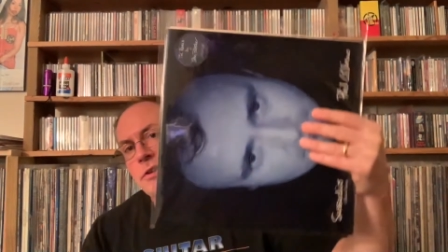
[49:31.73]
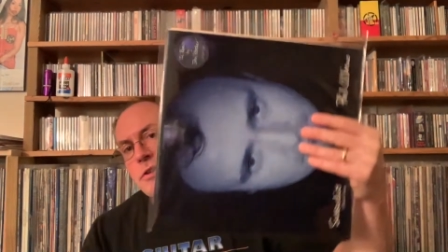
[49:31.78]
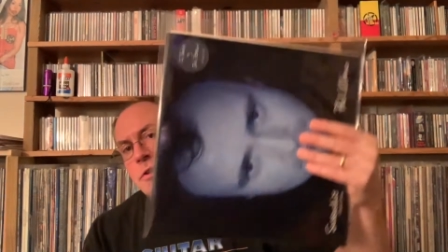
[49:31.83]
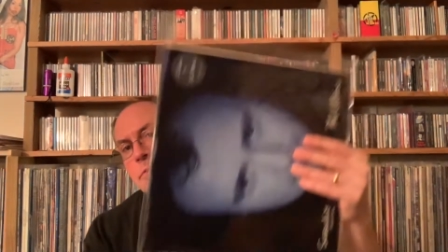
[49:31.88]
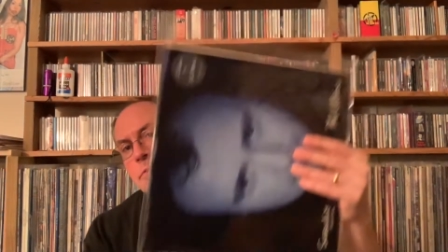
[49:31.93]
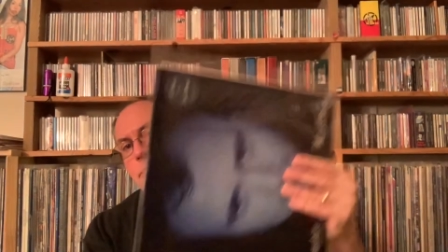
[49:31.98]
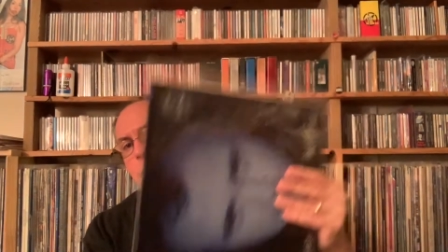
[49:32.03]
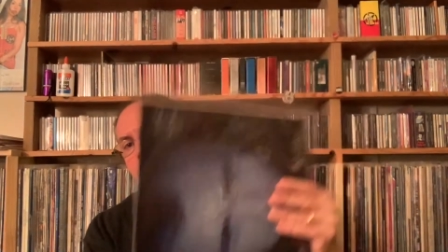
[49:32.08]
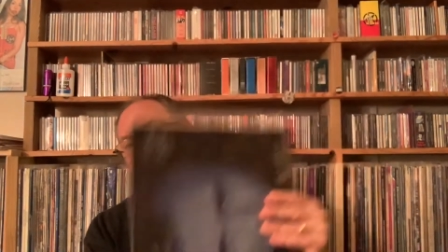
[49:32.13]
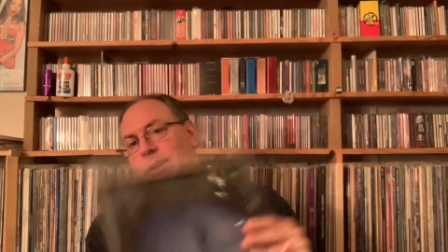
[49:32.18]
you could
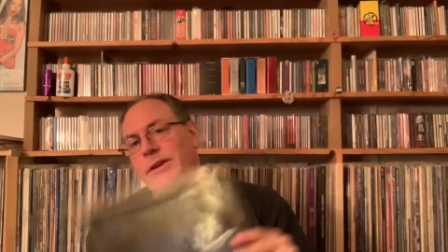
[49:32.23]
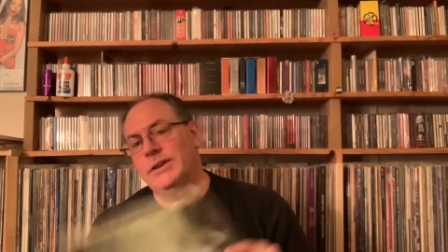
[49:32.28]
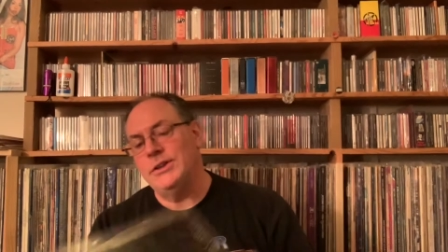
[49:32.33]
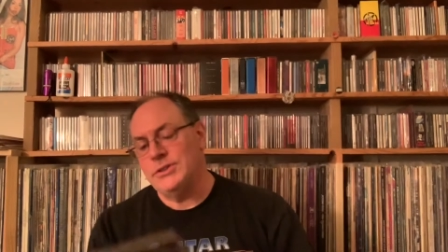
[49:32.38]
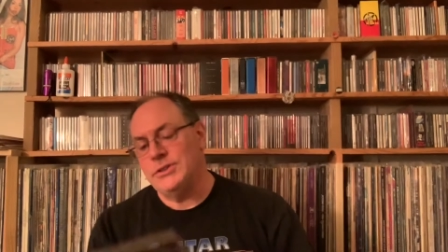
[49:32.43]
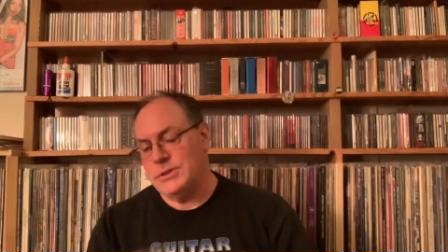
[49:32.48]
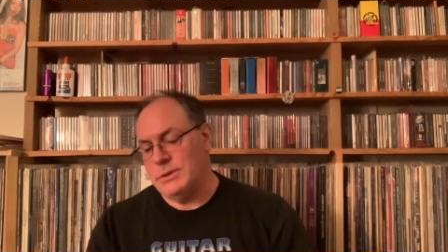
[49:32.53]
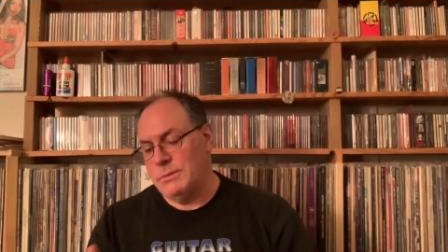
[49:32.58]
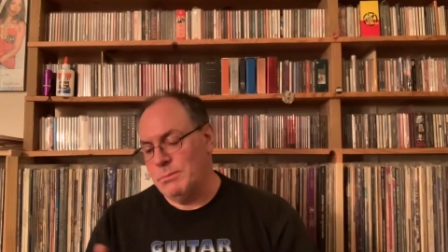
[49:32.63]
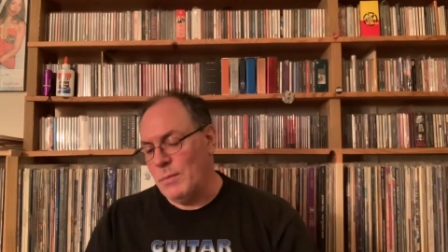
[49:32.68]
find
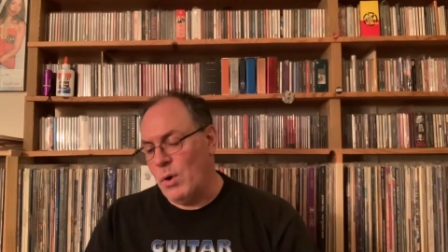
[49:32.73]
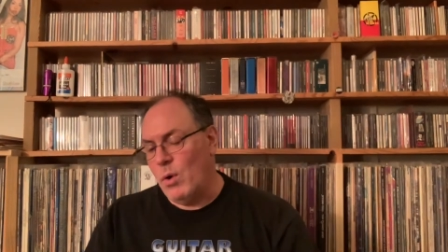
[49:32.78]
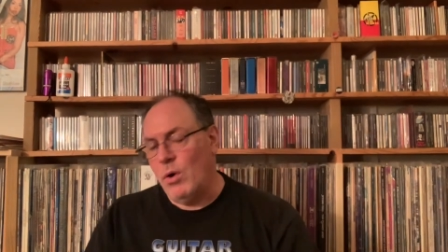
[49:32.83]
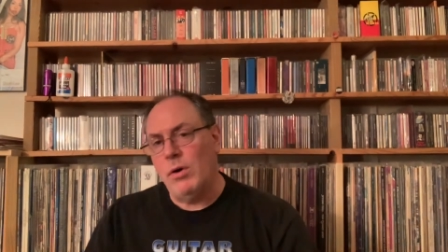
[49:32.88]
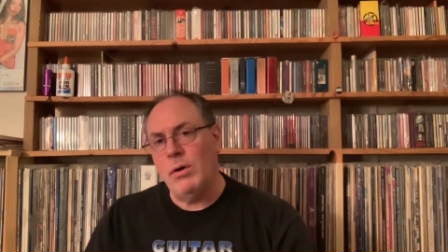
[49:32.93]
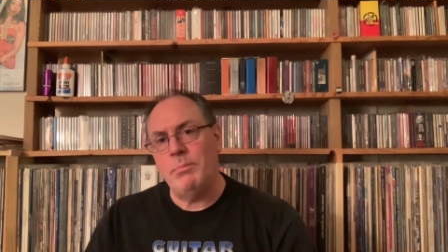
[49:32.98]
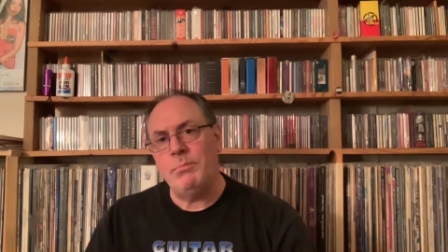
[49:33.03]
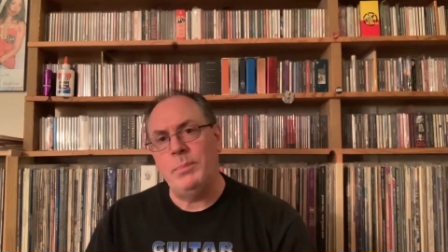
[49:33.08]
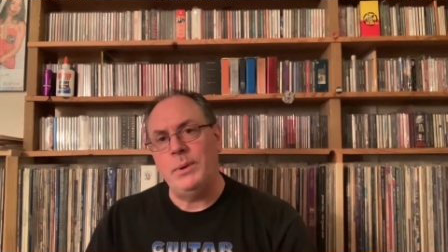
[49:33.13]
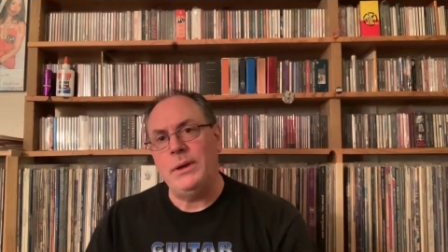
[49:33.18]
this
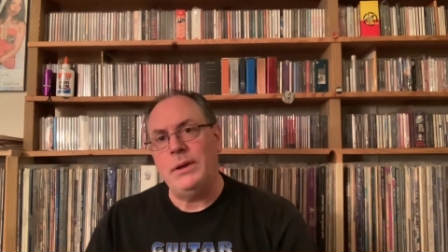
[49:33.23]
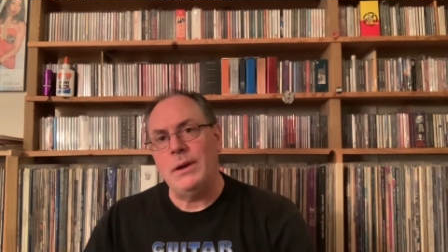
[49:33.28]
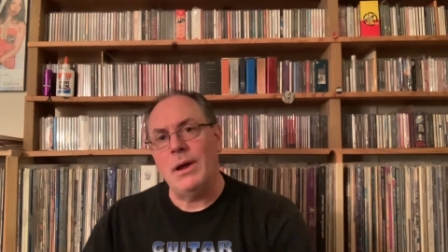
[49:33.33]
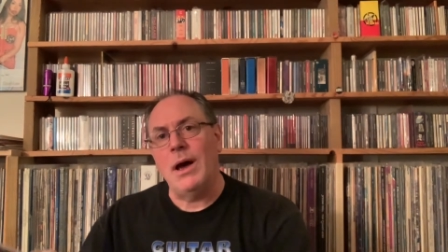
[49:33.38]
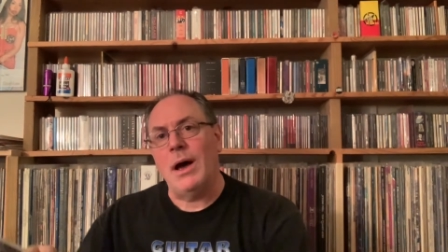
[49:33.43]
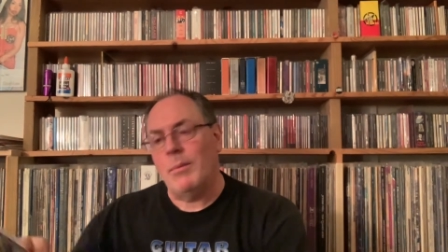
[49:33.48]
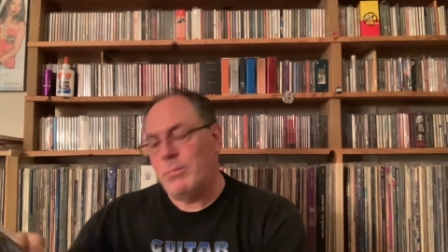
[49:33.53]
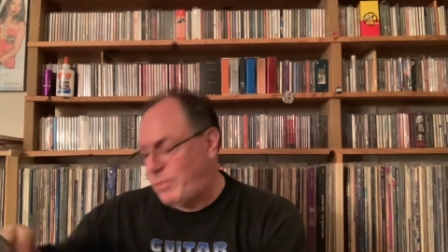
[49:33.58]
all beat up